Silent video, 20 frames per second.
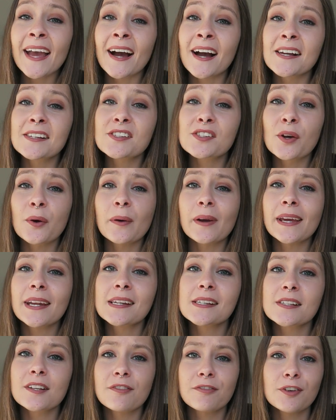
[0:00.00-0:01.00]
Hey guys, so it
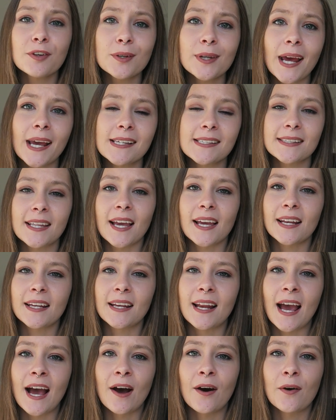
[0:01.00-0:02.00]
is a few days later
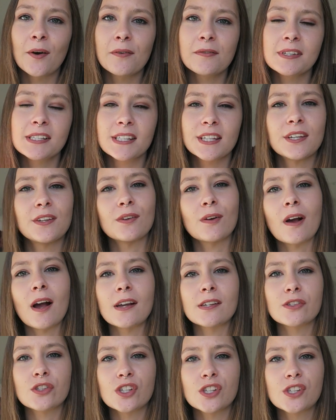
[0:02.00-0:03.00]
now. Obviously you
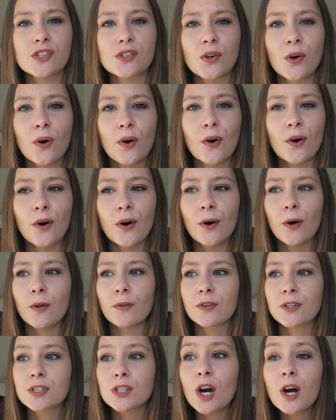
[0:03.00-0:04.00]
guys just saw
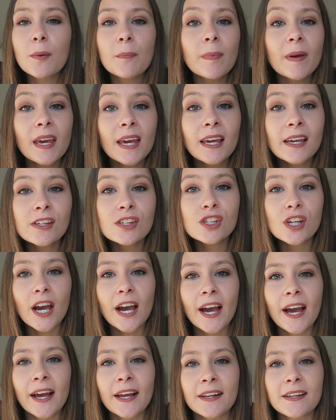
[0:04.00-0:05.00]
the dog beach
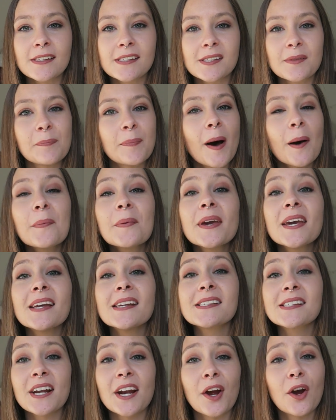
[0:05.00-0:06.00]
and some
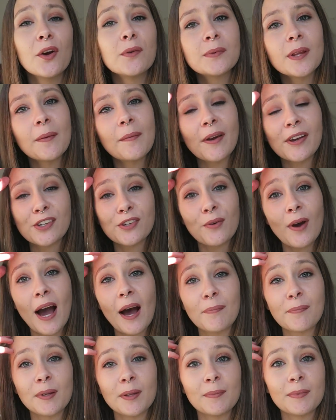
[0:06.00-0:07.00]
puppies and I hope they made you
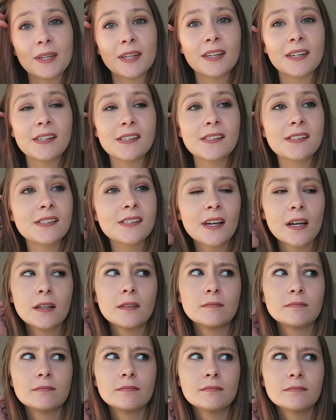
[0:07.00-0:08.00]
happy, because
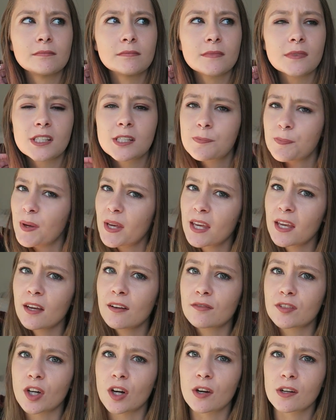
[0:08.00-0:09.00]
speaking
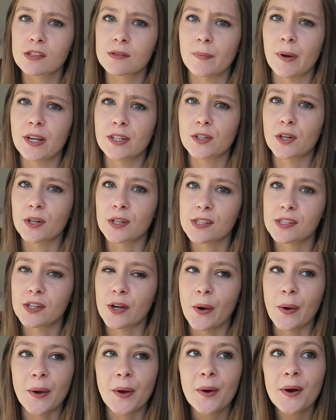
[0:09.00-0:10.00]
of dogs, my dog is
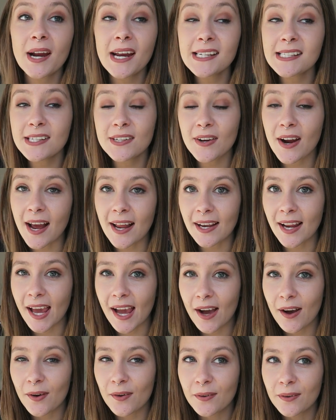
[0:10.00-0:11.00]
going crazy right
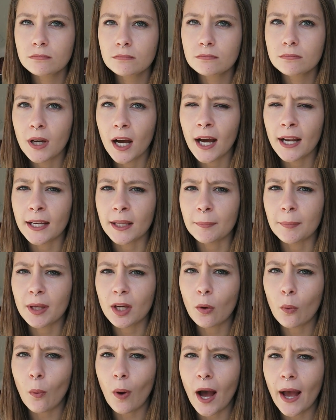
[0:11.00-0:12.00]
now. Honey, be
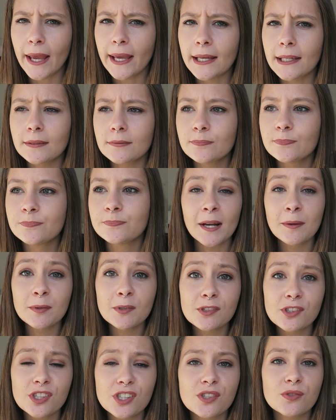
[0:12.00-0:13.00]
quiet.
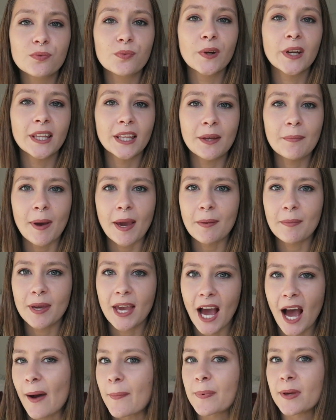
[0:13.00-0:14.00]
Animals just really make me
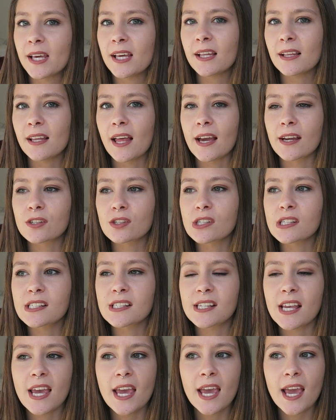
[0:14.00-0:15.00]
happy. Like, just
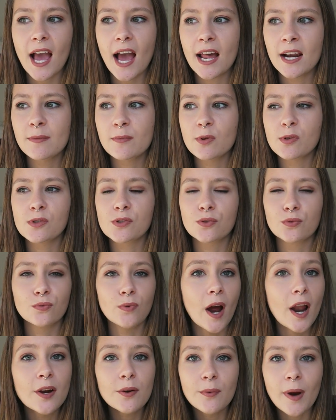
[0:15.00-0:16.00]
seeing animals
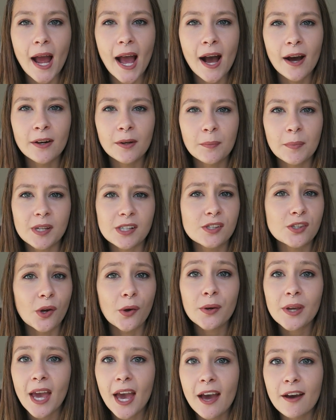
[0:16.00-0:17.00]
run around and be
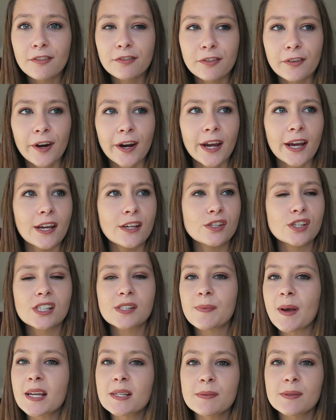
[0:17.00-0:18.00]
so carefree
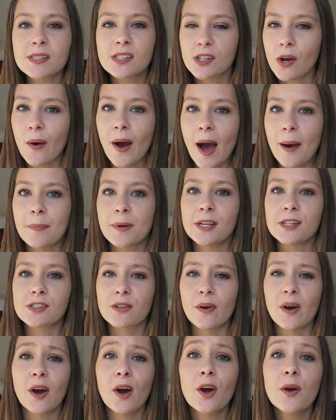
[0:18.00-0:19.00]
just makes me so happy.
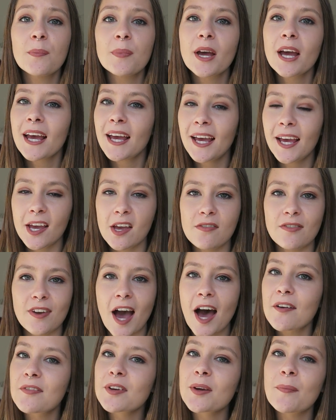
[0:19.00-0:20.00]
So I hope if you're
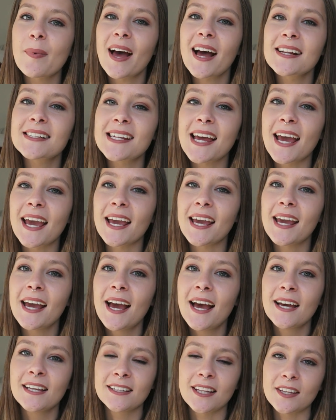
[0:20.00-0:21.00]
having a bad day
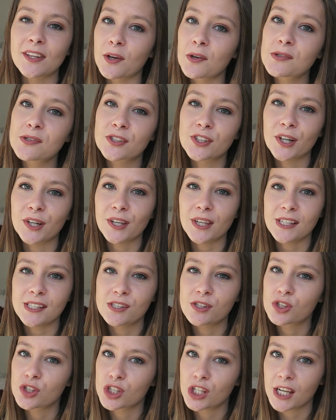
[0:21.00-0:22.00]
that those
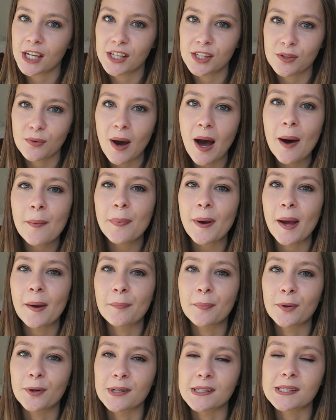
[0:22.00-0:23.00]
doggies cheered you up
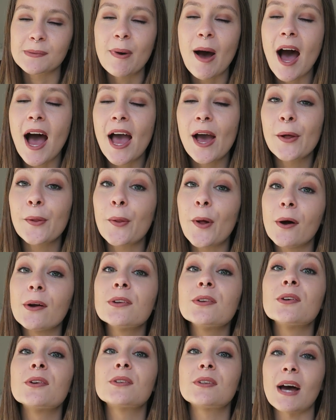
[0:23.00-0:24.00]
and put a smile
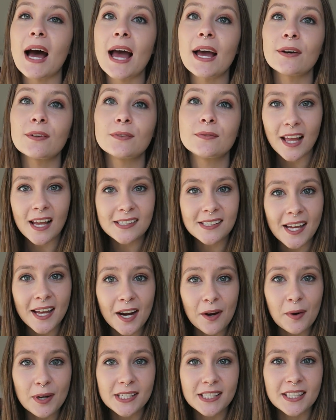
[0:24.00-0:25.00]
on your dial. So last night
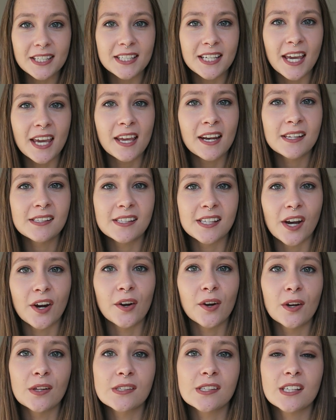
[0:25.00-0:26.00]
I went to the Tegan and
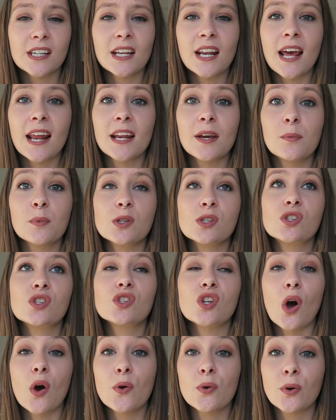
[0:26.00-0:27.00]
Sara concert and it was
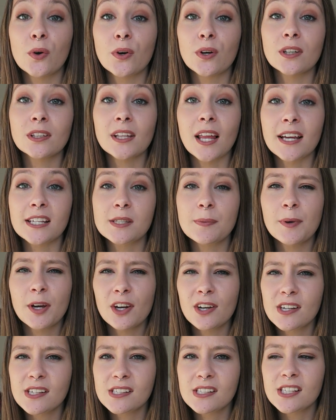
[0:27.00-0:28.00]
so good. Like, to be
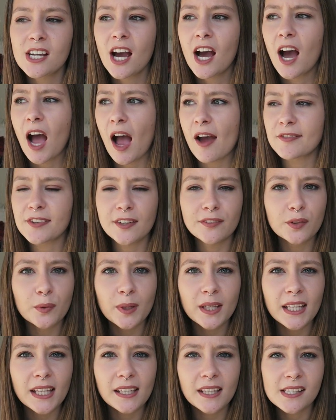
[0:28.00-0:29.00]
honest, I've never
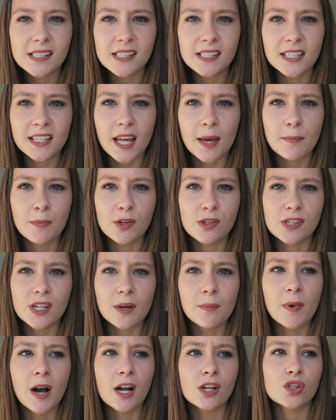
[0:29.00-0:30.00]
really listened to their
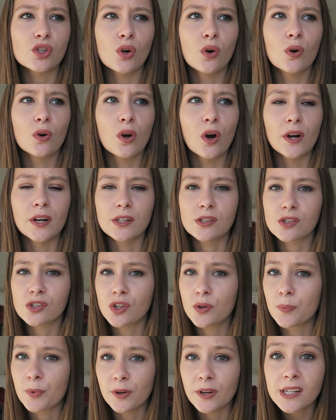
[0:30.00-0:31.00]
music much or gotten
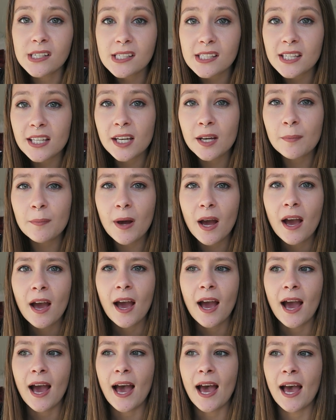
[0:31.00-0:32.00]
super into them,
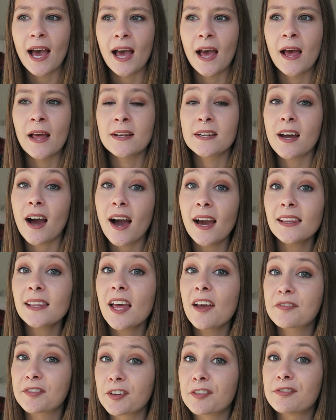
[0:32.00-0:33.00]
and I
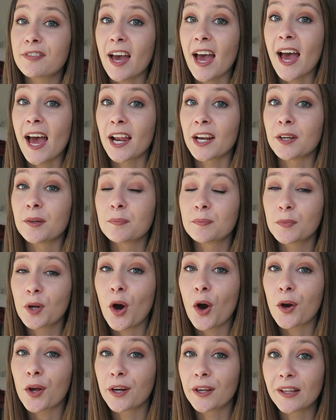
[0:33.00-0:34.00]
left a fan,
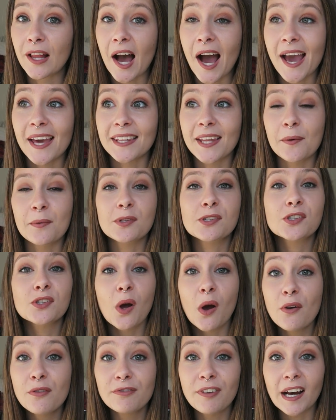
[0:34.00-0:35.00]
not gonna lie. They were
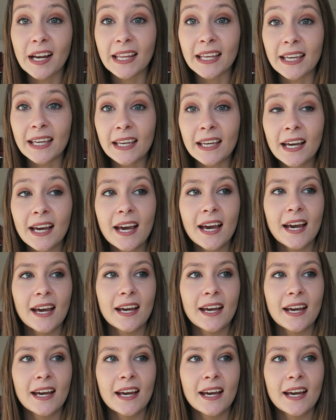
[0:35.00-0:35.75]
so funny.